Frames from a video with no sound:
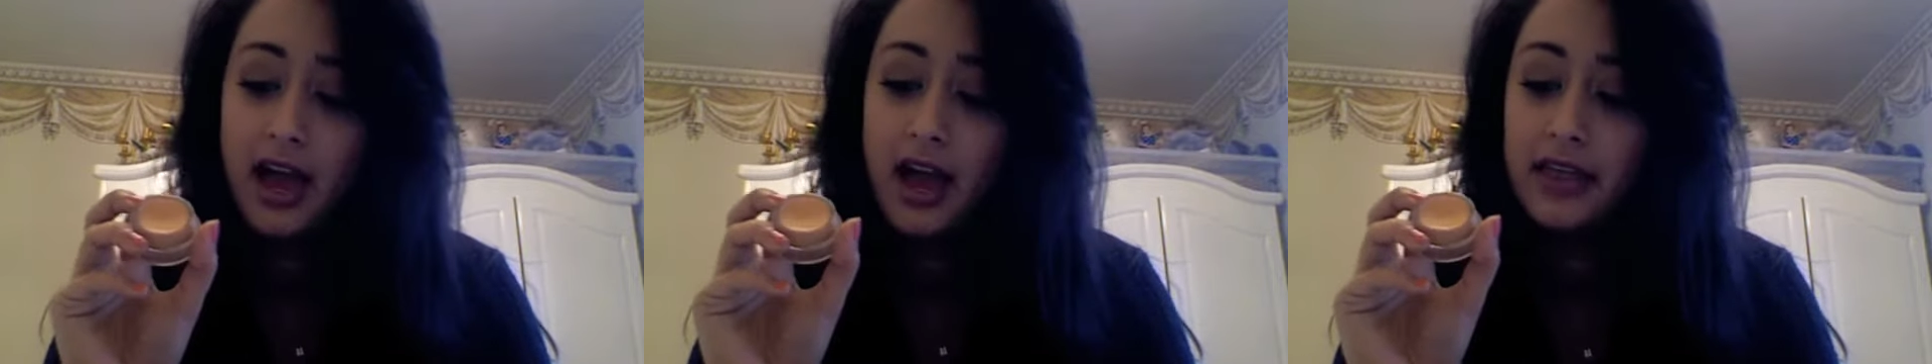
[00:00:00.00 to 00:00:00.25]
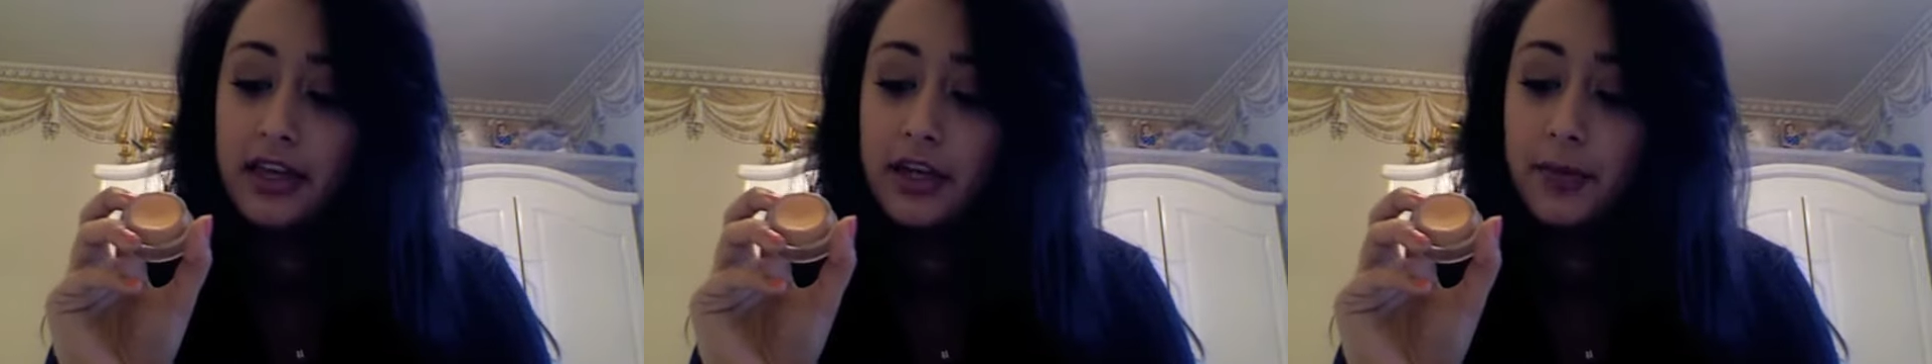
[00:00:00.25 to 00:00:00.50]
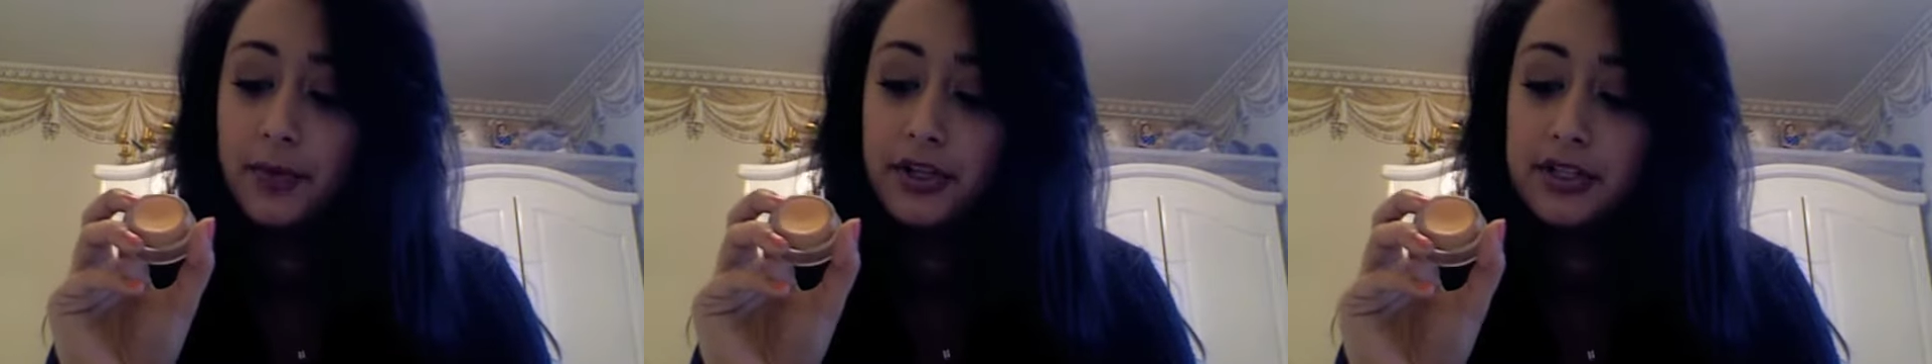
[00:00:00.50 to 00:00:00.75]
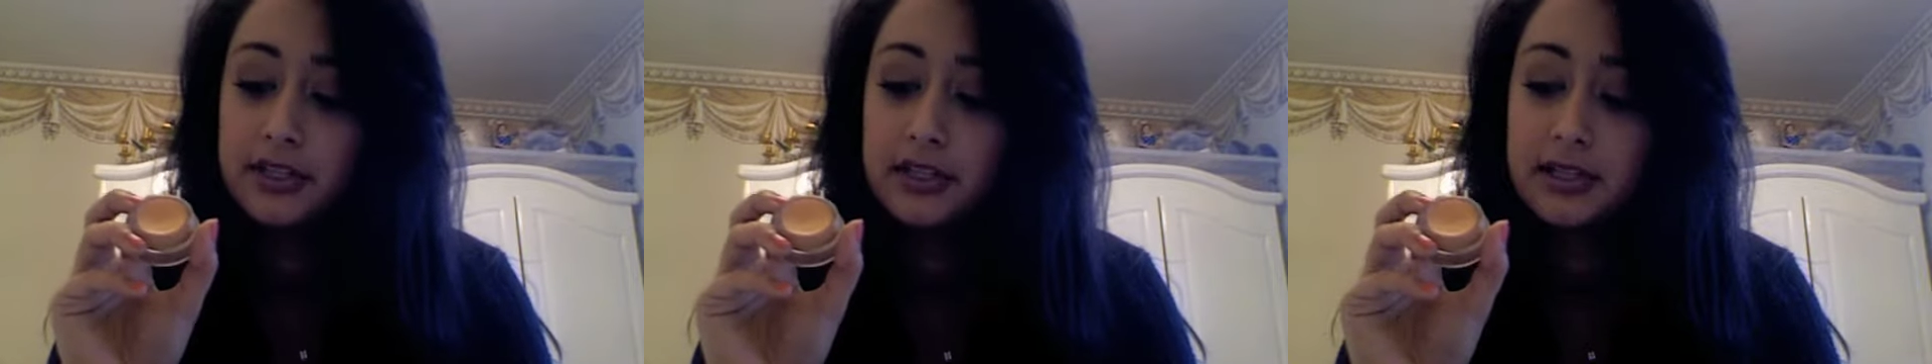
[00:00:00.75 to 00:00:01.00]
and then you
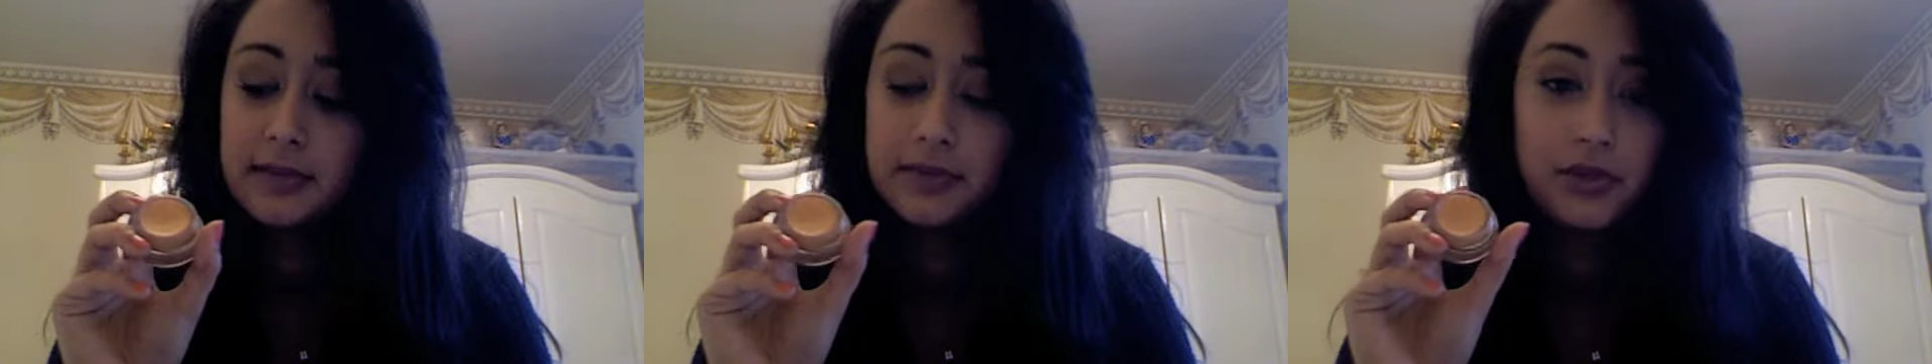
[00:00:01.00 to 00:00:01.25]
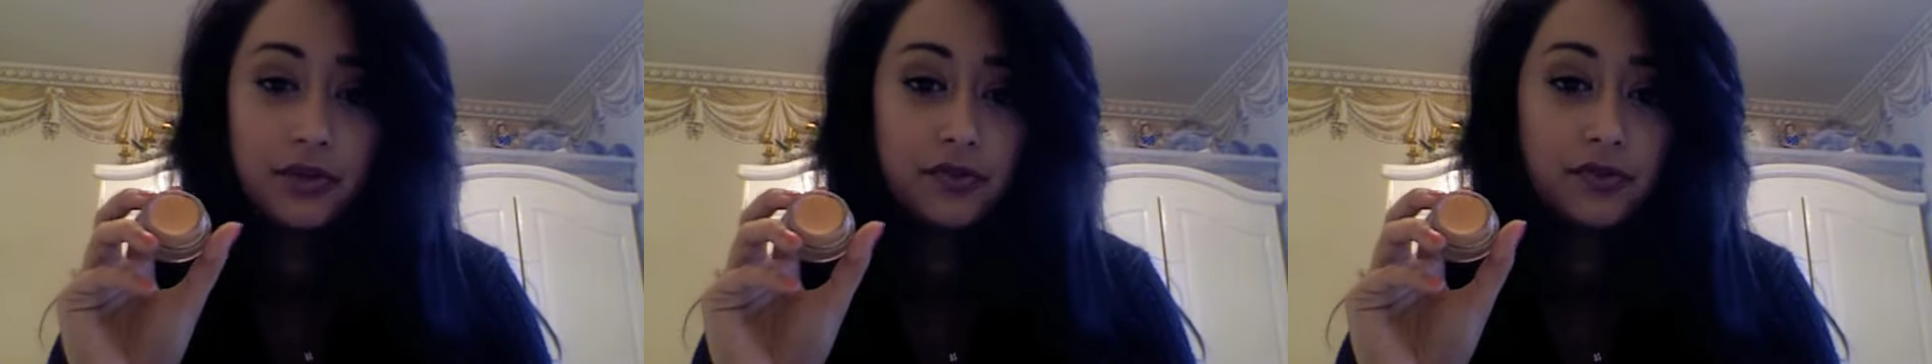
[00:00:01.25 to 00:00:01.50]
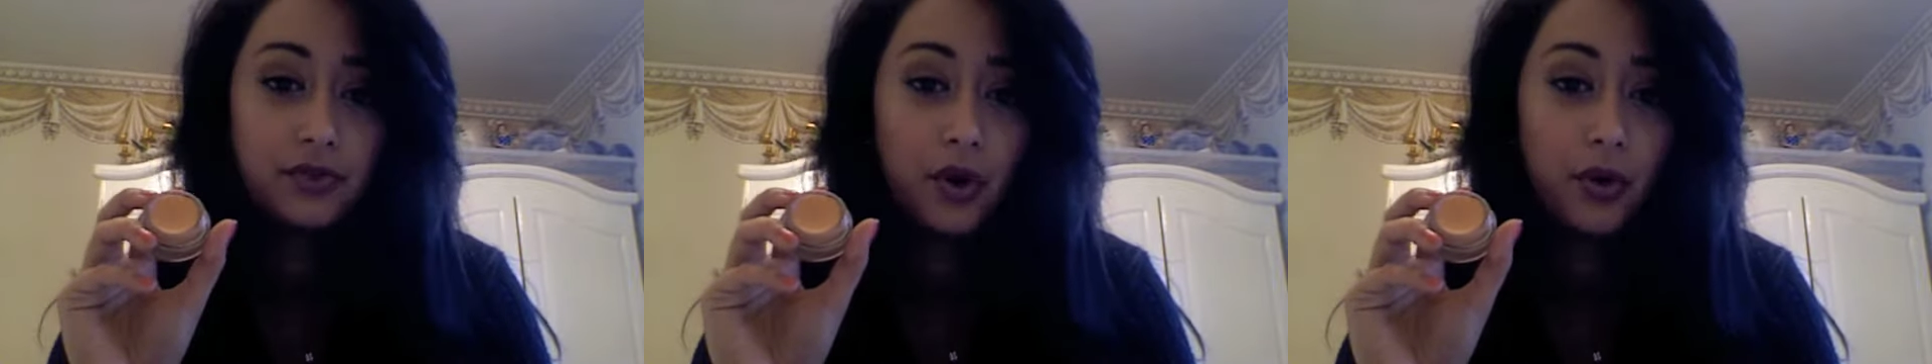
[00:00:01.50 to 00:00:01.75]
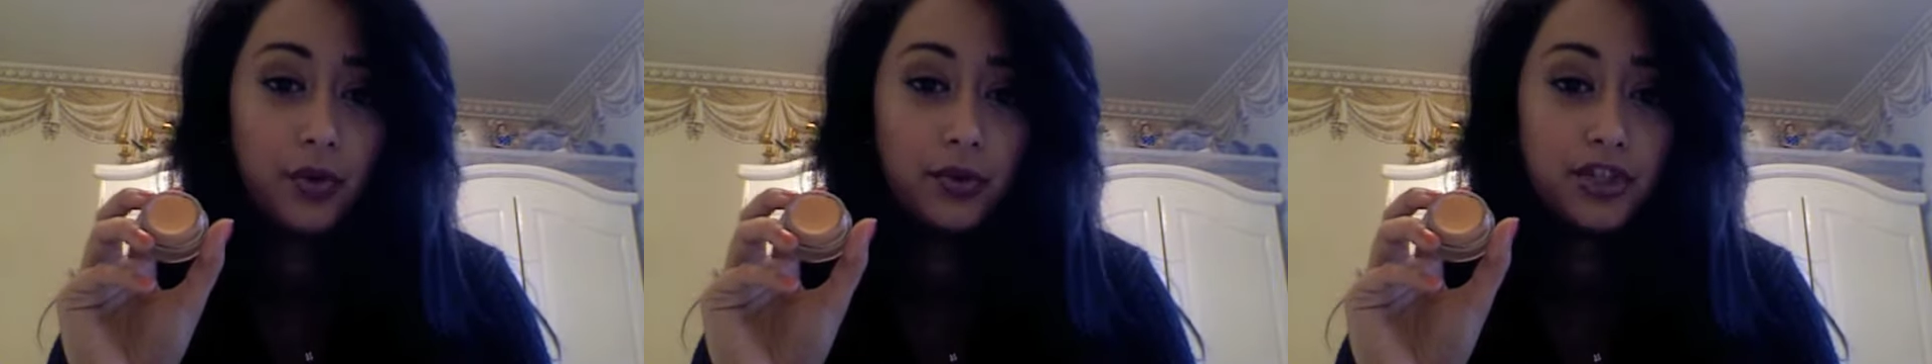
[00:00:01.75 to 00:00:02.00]
put some sort of
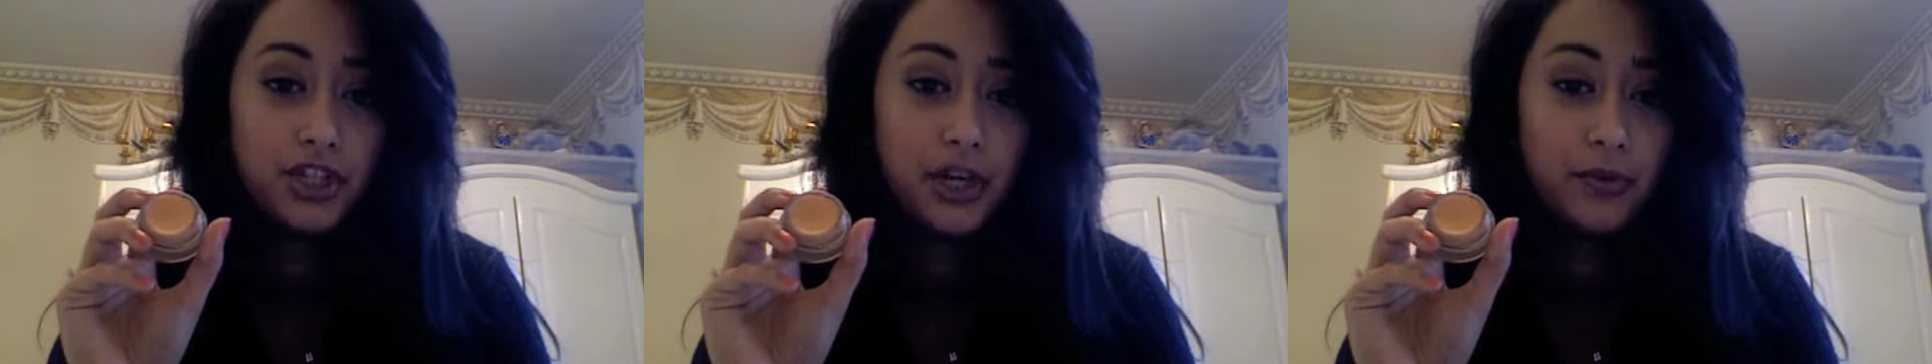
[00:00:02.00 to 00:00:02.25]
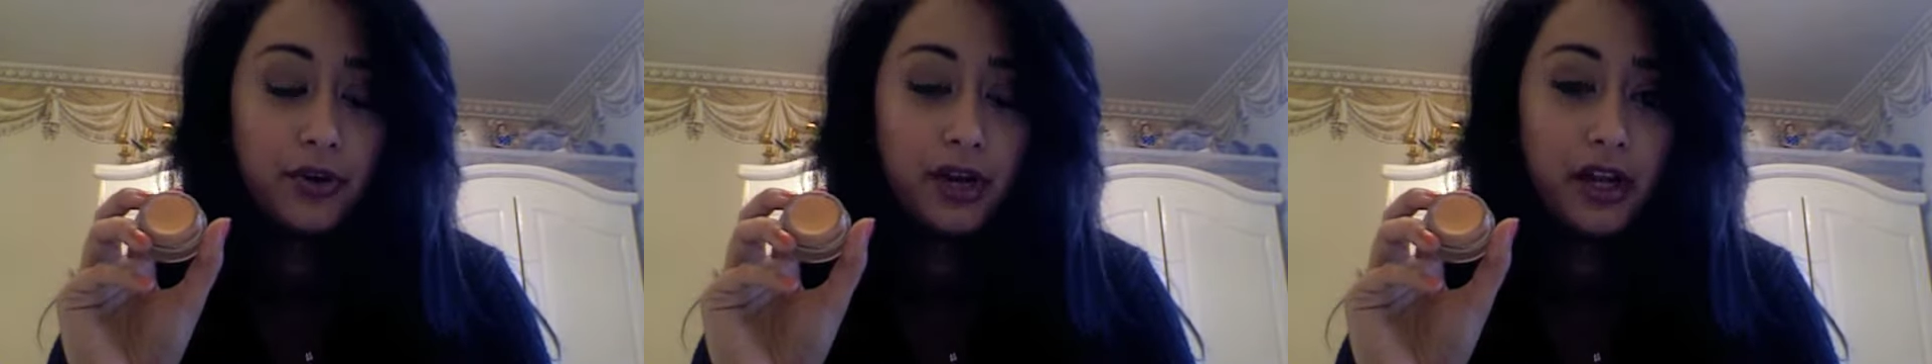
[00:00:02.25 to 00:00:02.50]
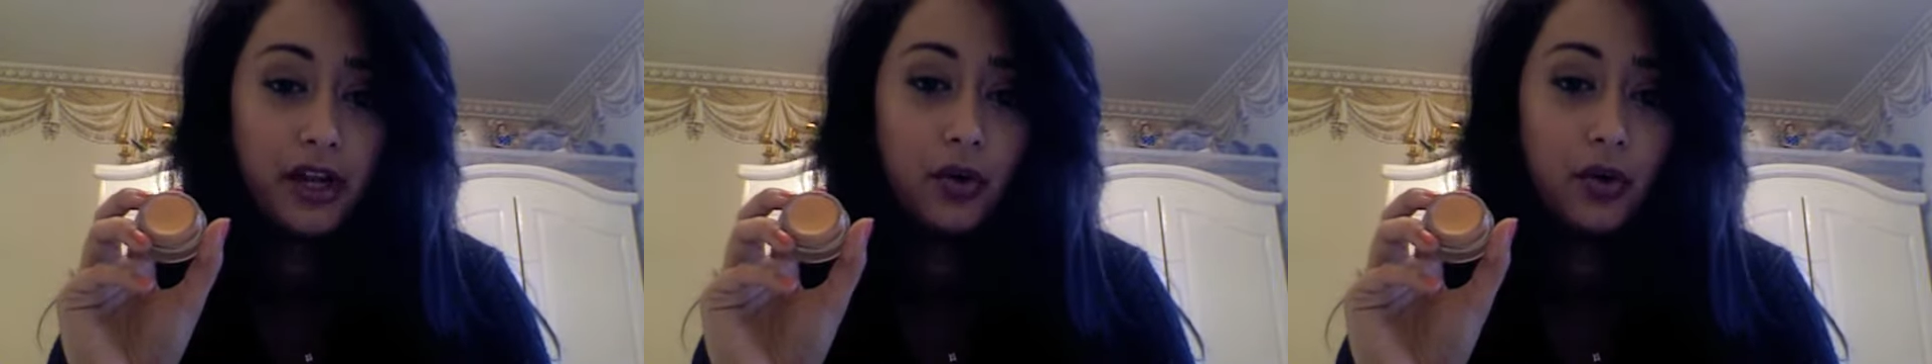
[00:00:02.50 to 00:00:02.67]
gold shimmery